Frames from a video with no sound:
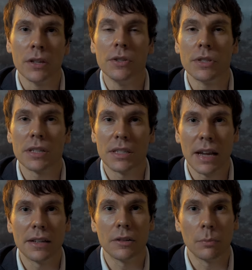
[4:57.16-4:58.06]
Using
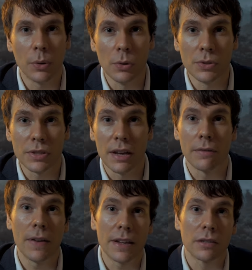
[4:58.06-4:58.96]
Standard & Poor's, they
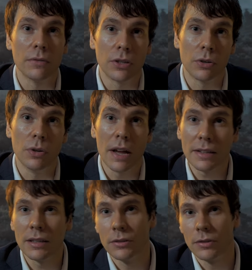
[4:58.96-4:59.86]
effectively call
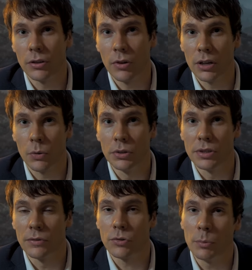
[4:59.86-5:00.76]
anything under the credit
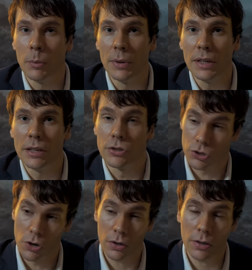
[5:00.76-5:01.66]
quality of BBB as
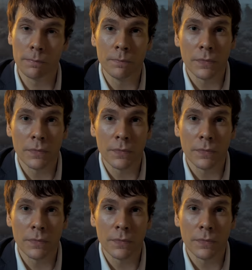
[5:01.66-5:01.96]
junk.